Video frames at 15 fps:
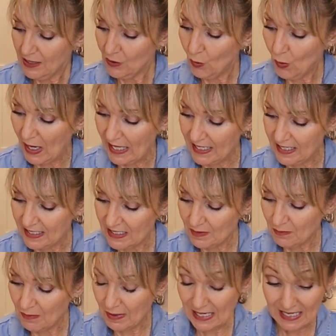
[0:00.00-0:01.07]
The
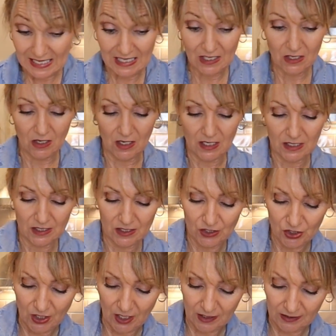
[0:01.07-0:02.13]
wetness might cause the
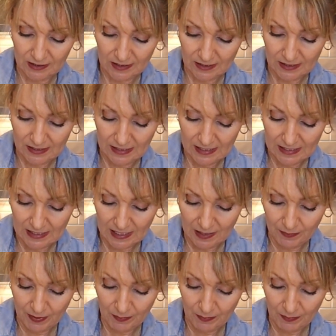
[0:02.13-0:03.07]
chocolate to seize up.